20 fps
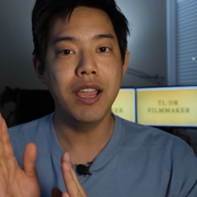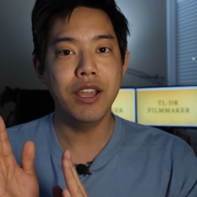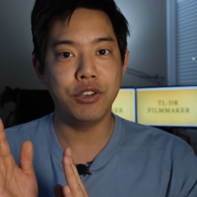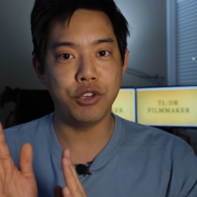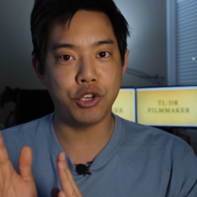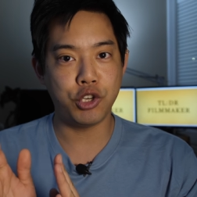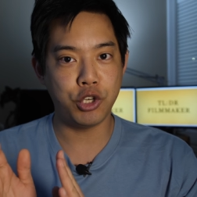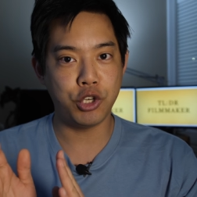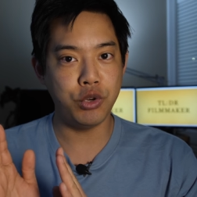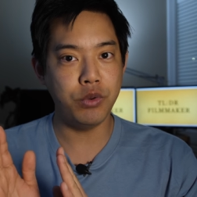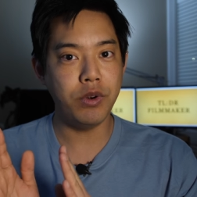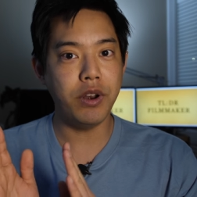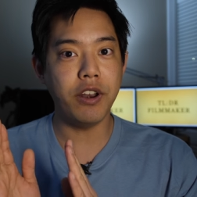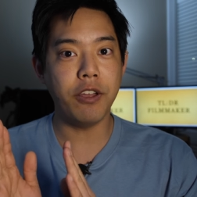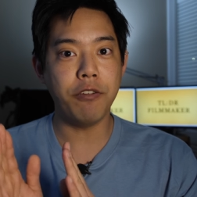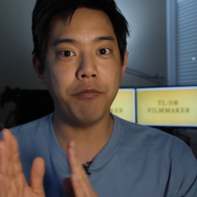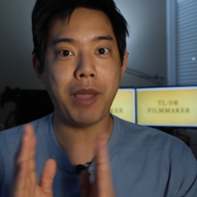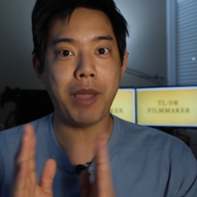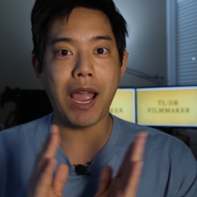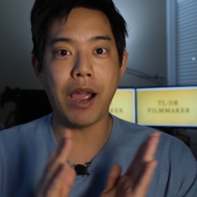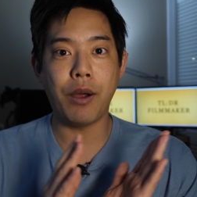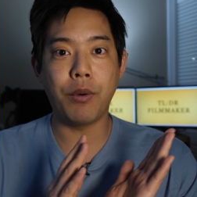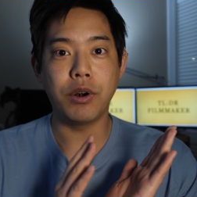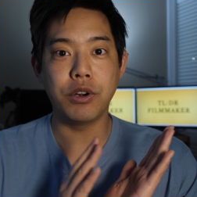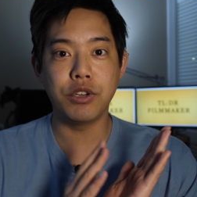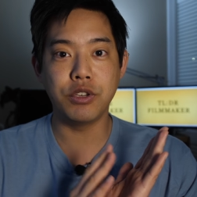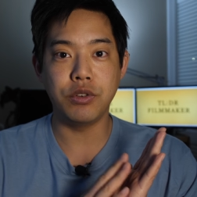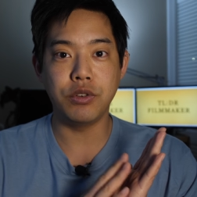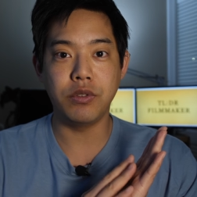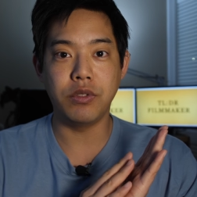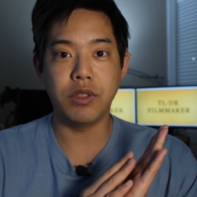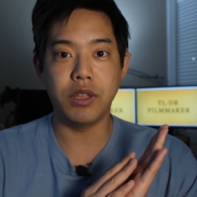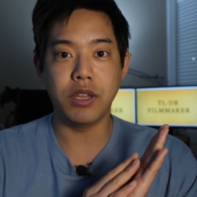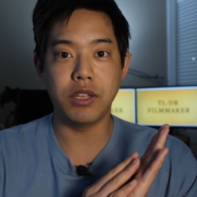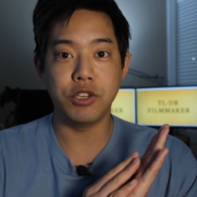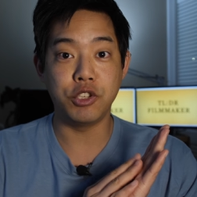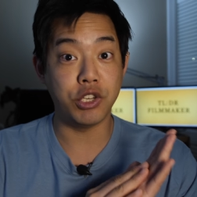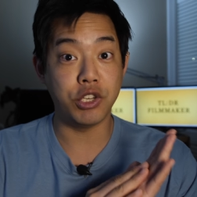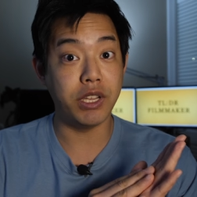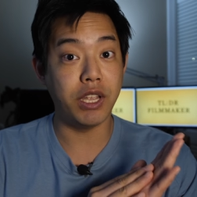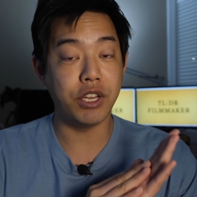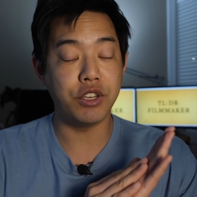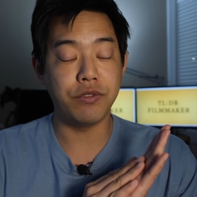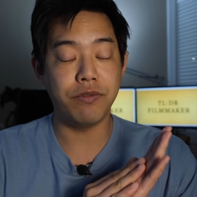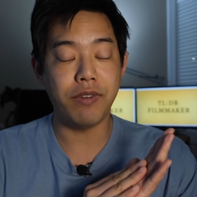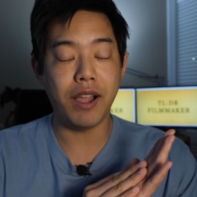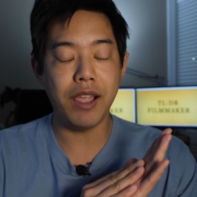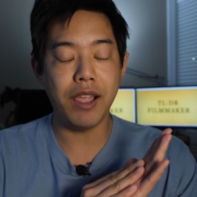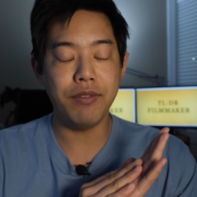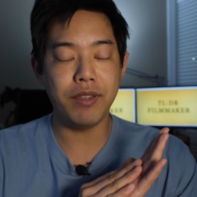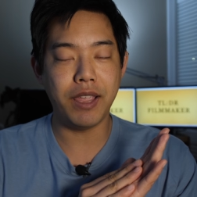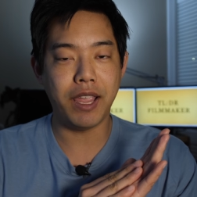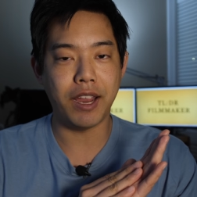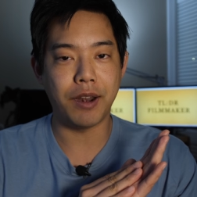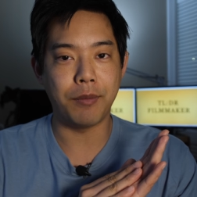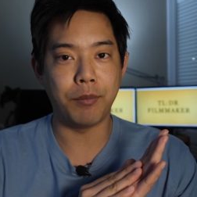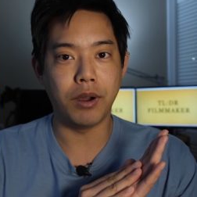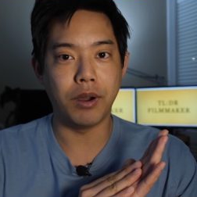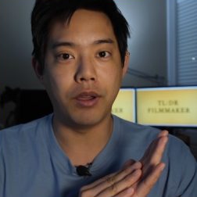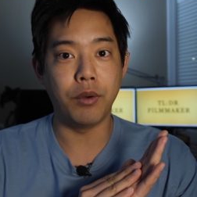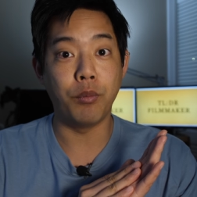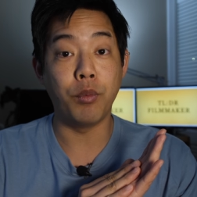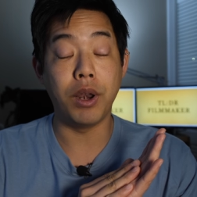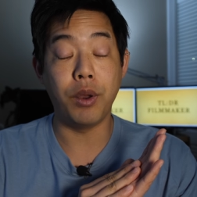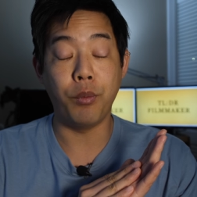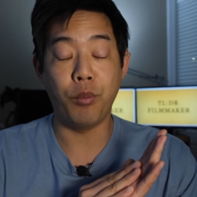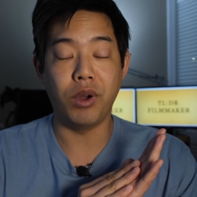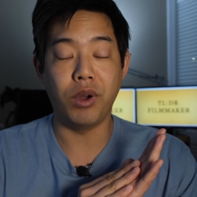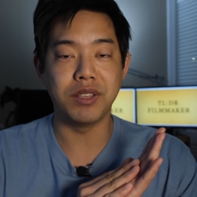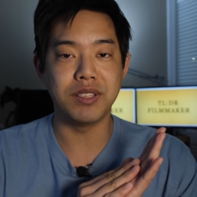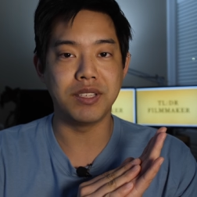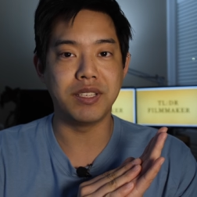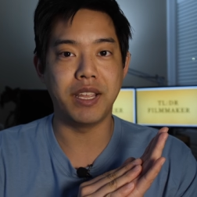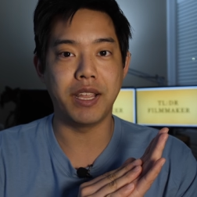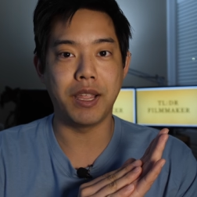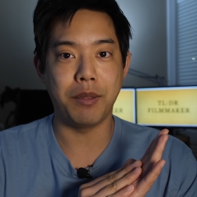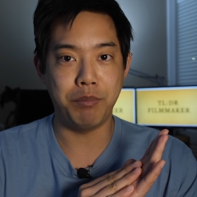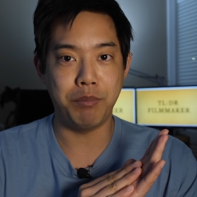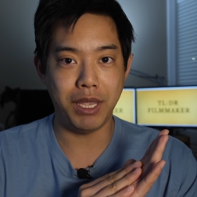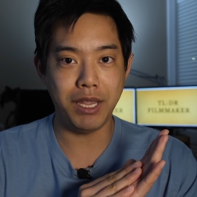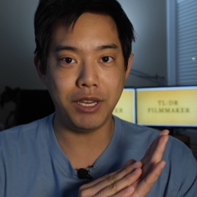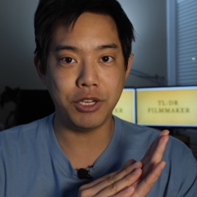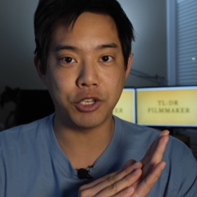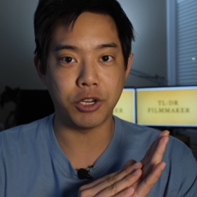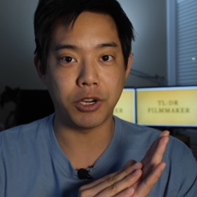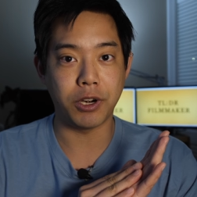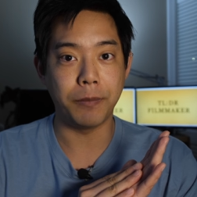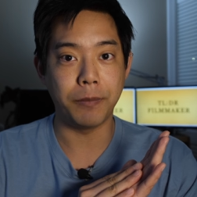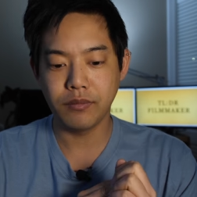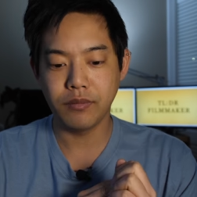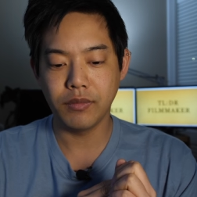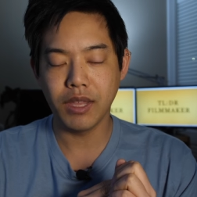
to shoot enough power to the GH5 camera when it wants to take a picture.